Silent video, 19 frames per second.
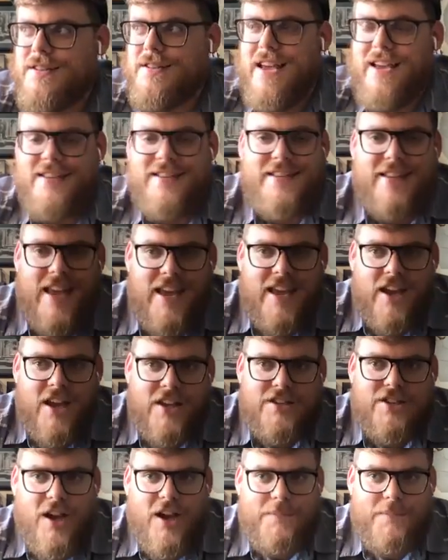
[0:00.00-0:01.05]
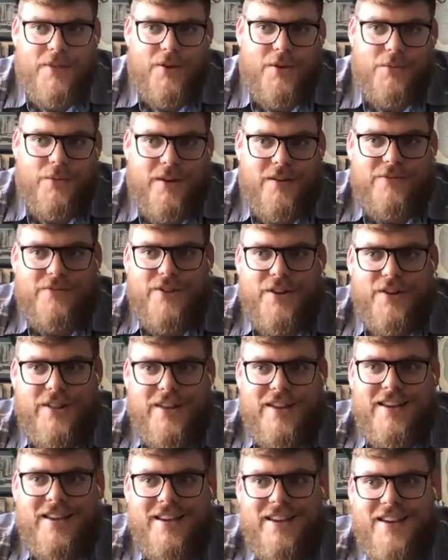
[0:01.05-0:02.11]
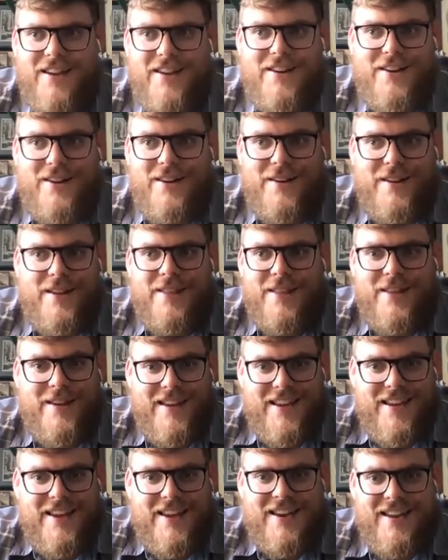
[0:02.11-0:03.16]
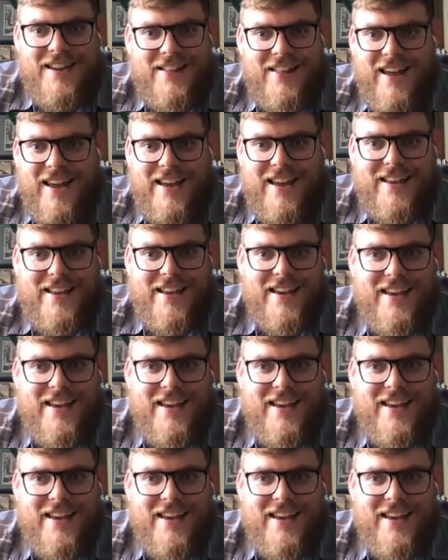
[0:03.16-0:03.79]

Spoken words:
like staying on top of the refilling, and then getting like